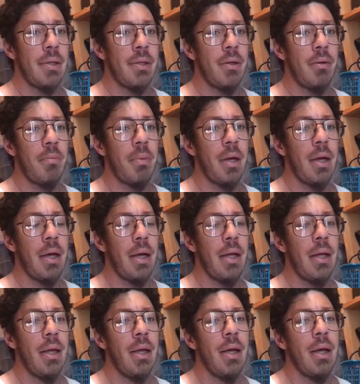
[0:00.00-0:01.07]
So by
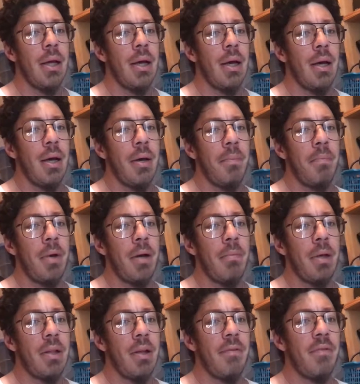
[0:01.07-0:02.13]
my
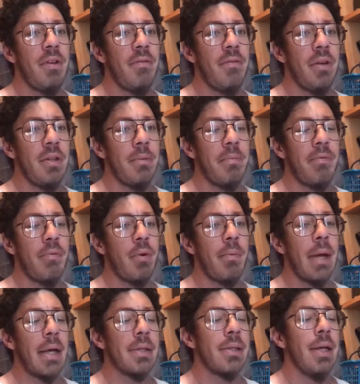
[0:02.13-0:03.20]
lovely friends at
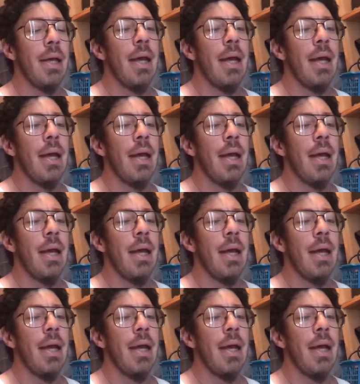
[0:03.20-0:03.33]
Performax.